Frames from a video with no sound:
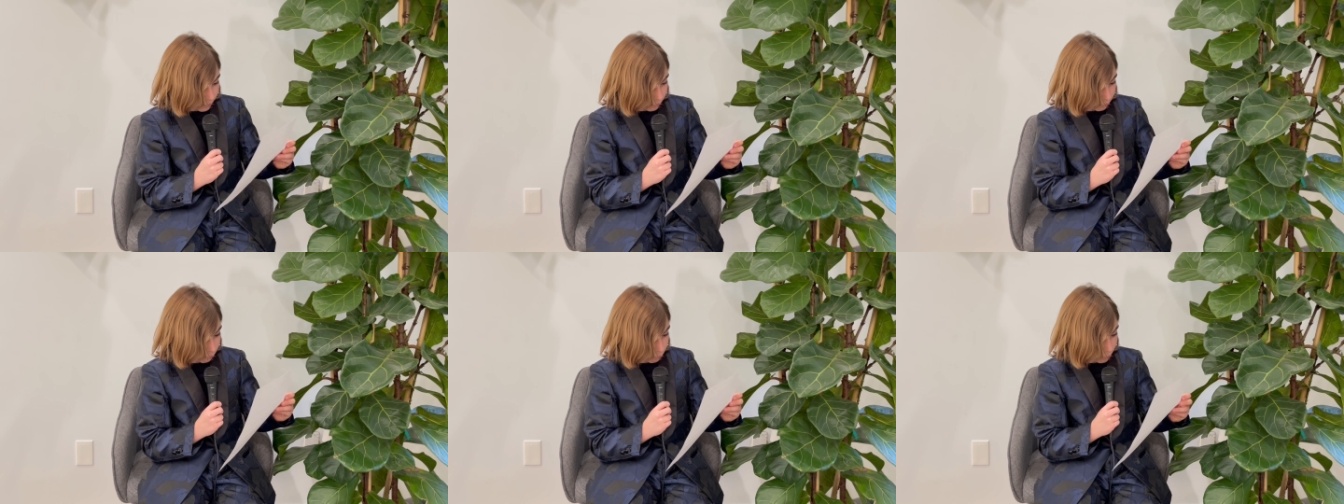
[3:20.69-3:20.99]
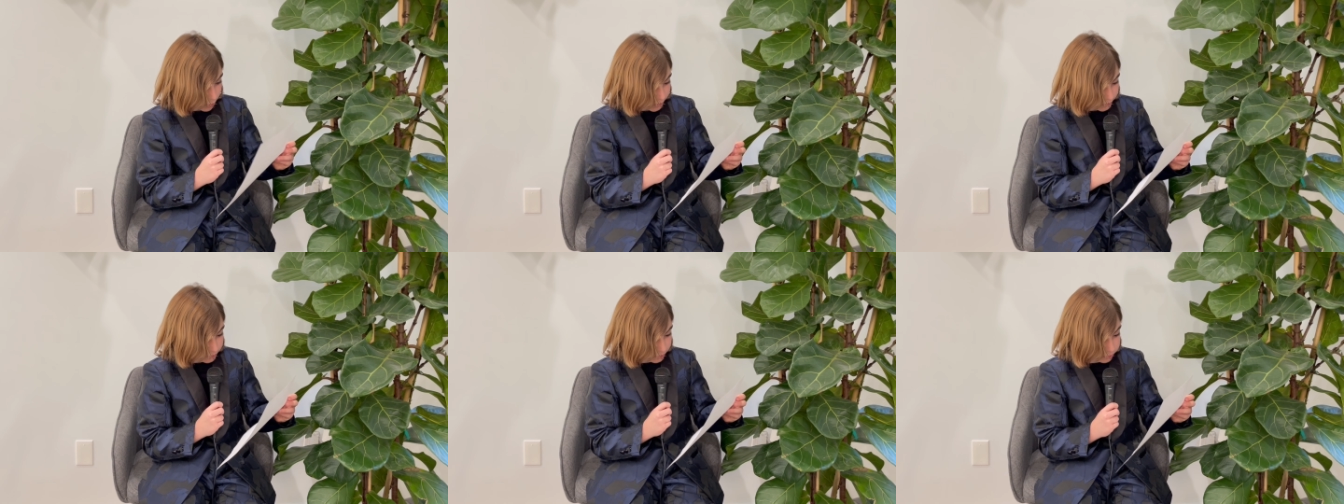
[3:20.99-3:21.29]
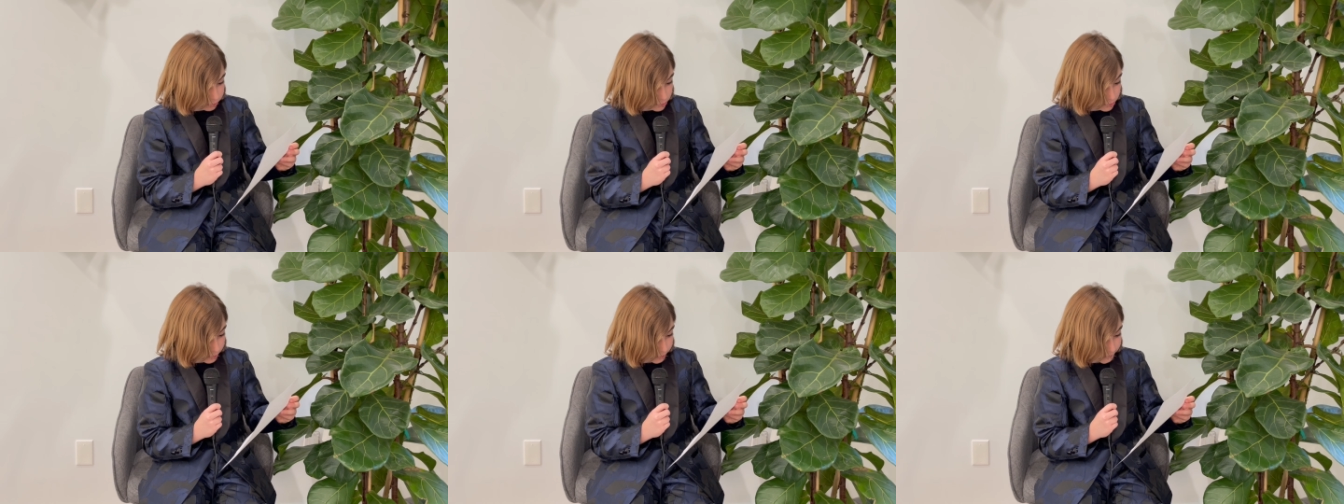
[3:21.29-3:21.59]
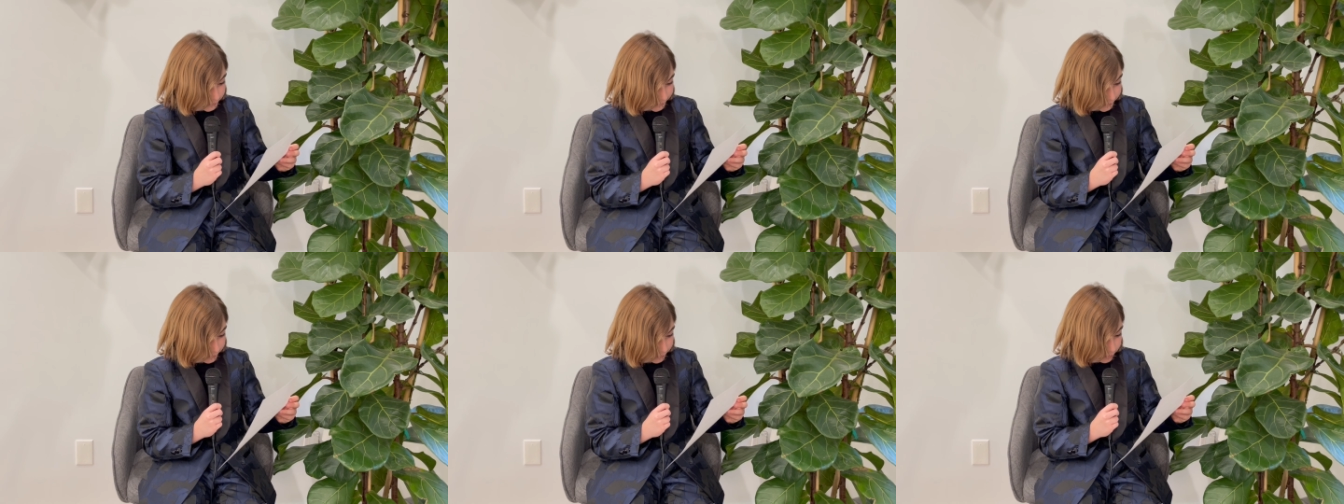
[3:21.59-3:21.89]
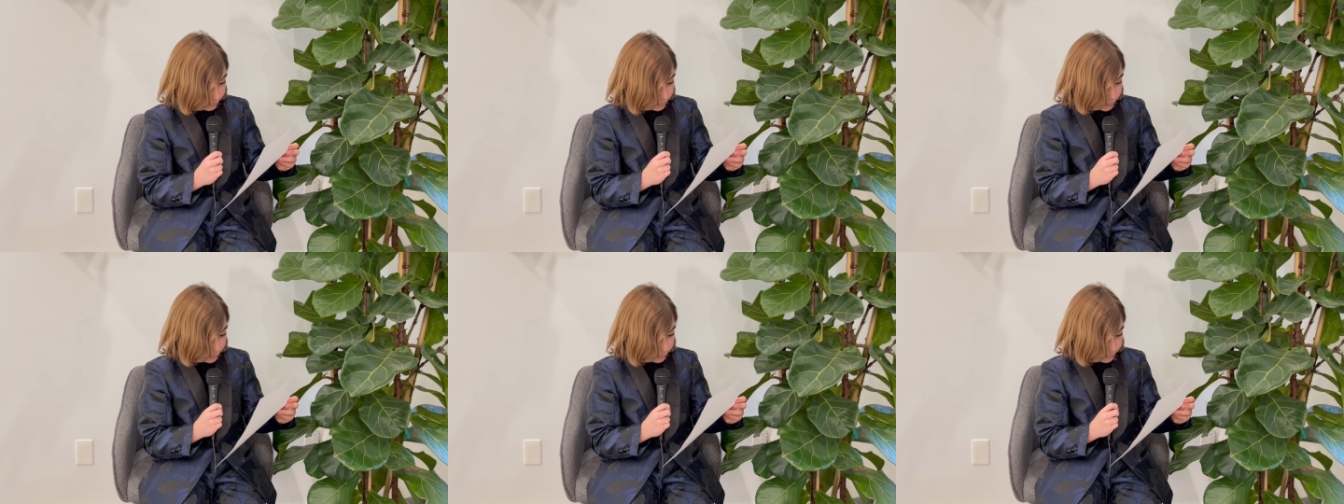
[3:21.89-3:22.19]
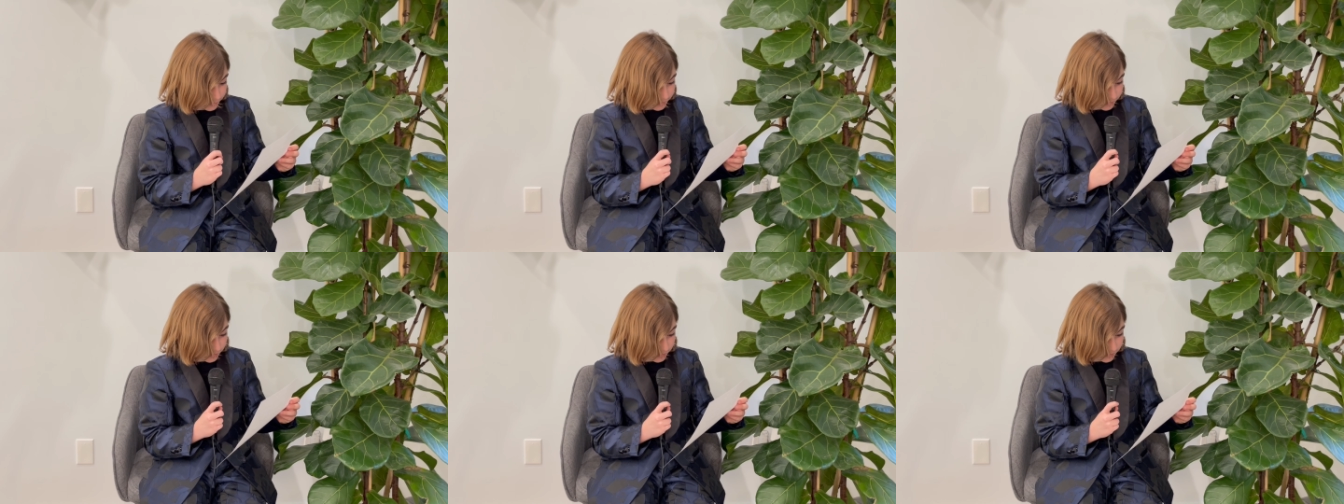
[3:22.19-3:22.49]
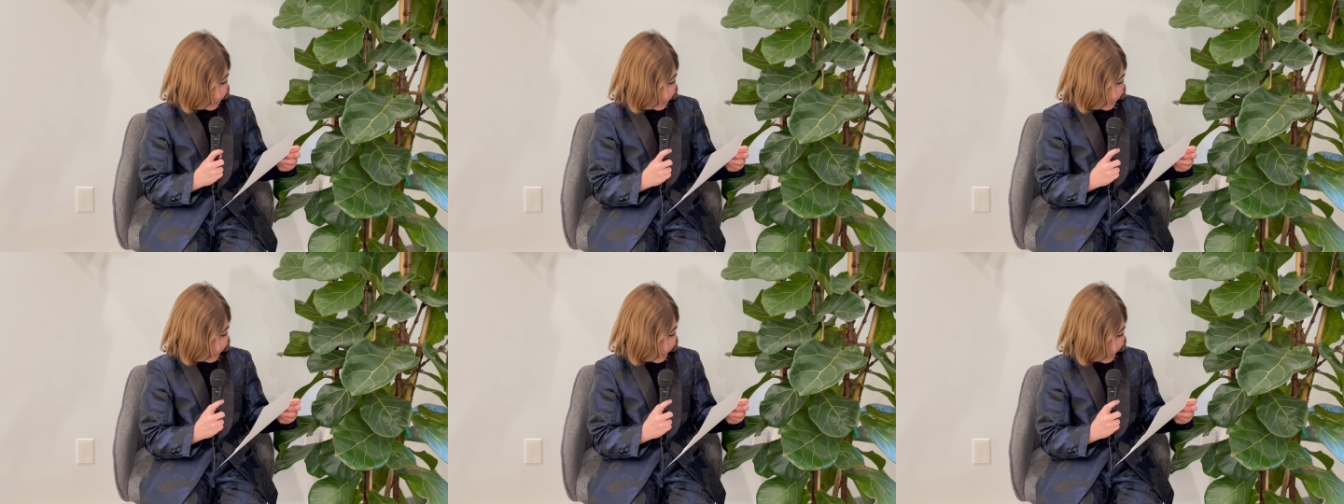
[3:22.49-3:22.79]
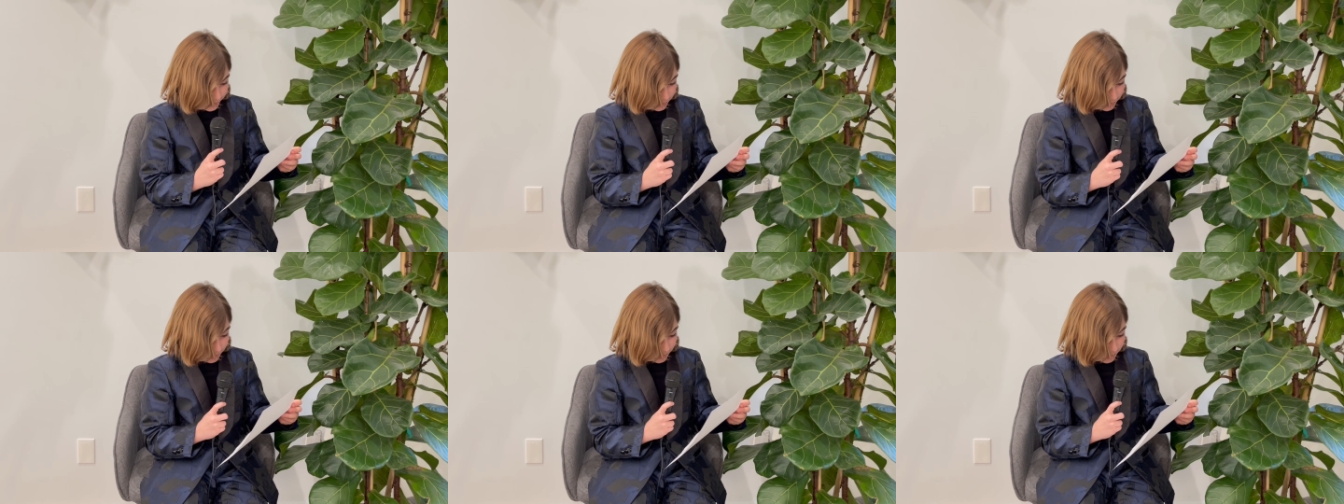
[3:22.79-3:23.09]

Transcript: What tool did you use to set